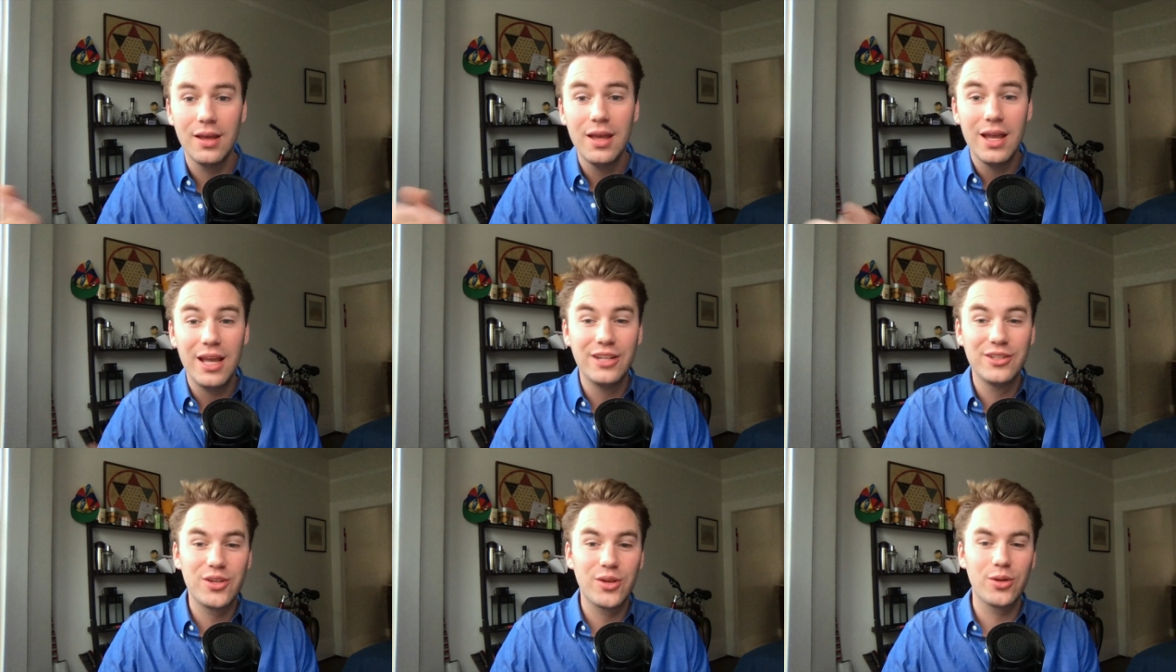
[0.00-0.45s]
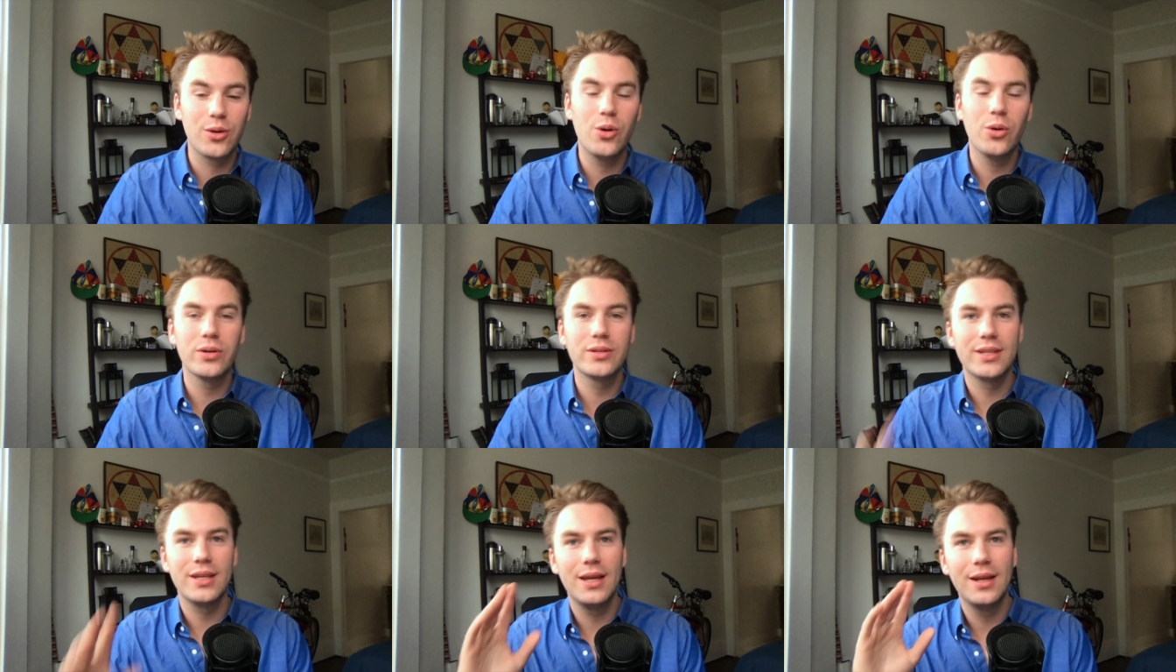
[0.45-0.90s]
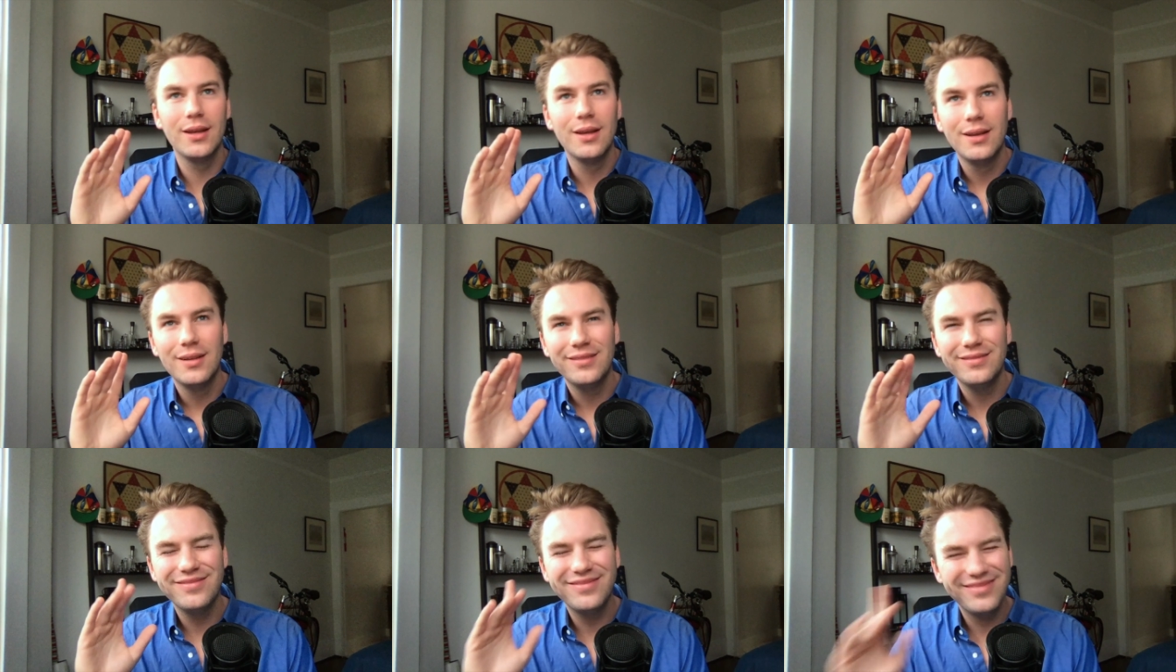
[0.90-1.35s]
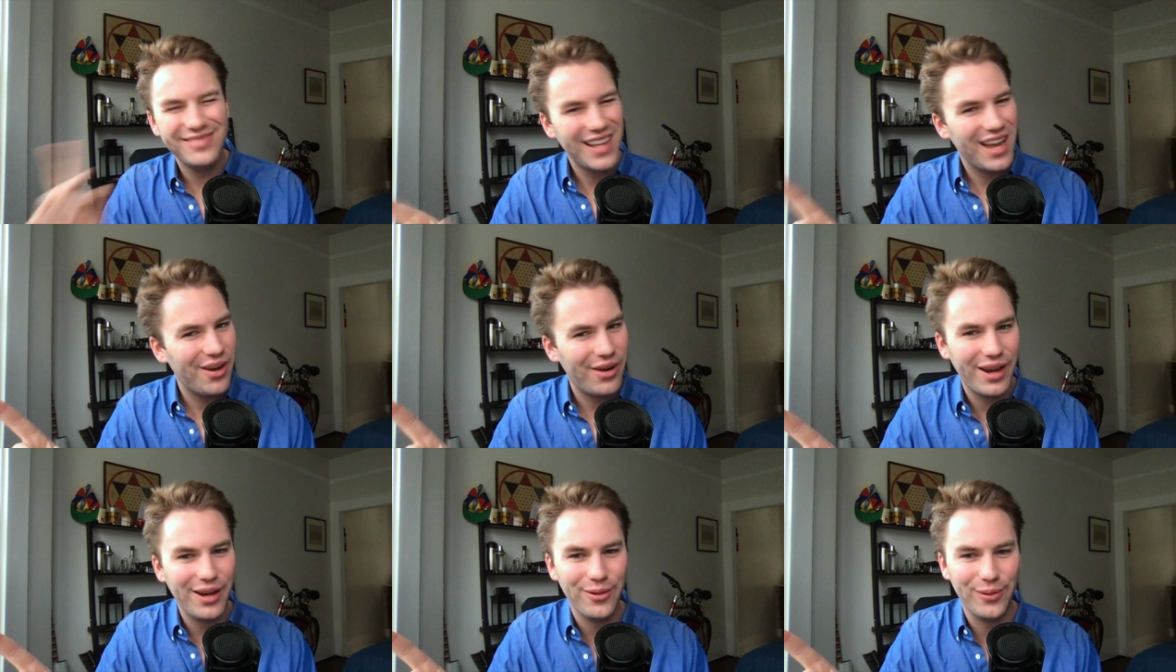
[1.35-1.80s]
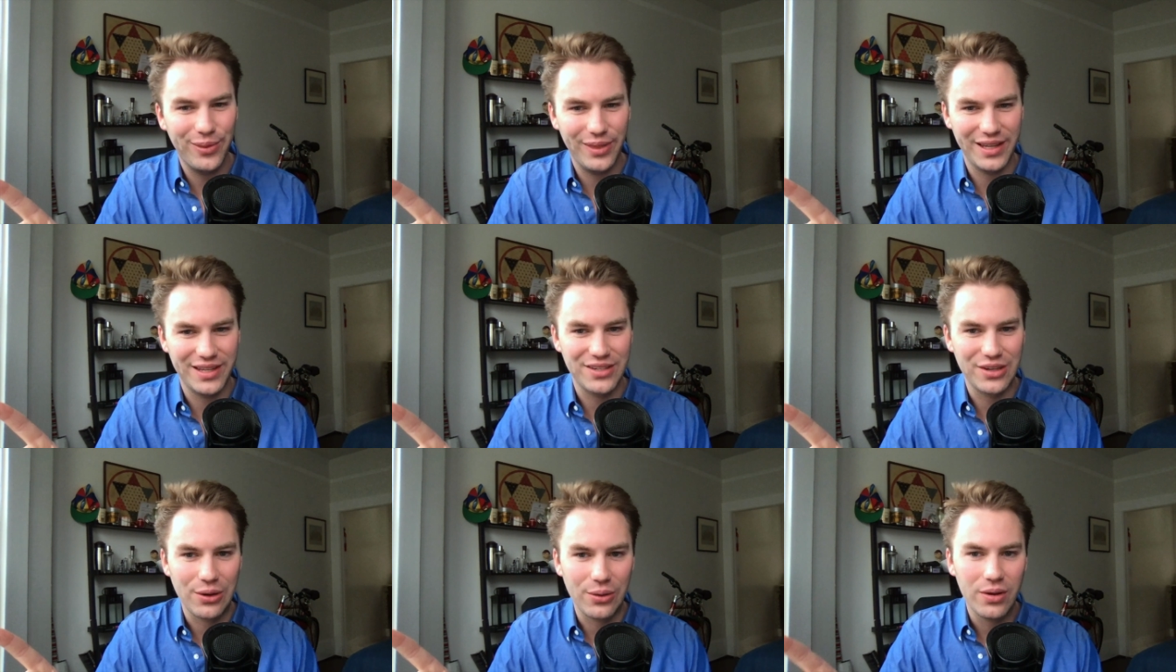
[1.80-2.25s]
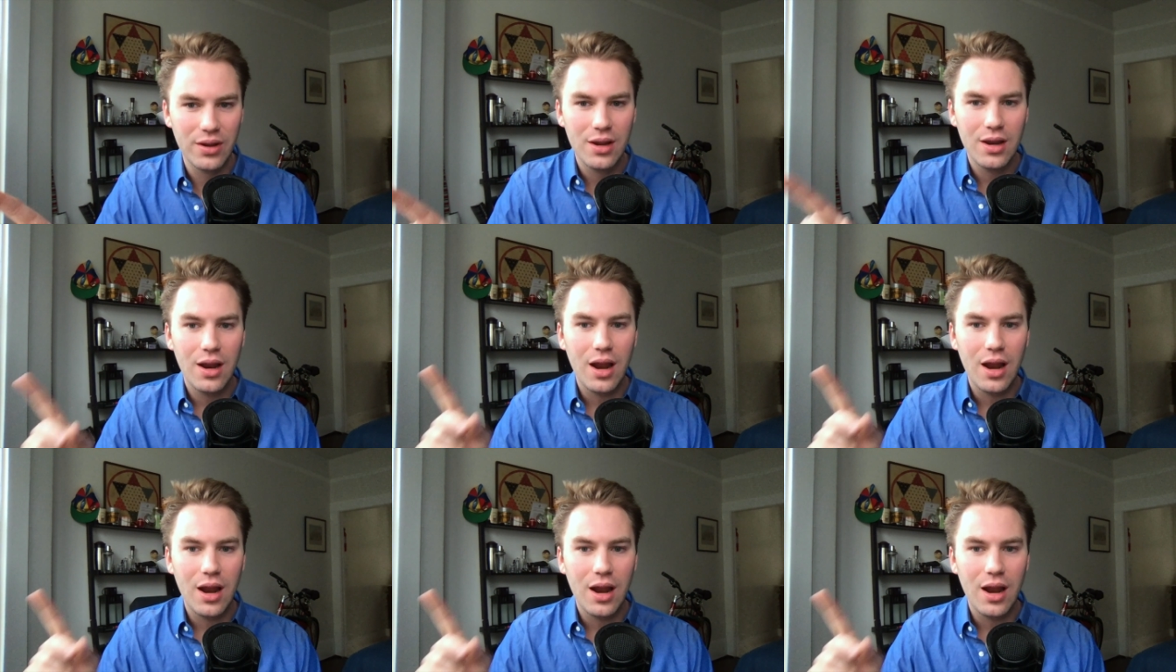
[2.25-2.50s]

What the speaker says: And so the court said, no, I don't think so.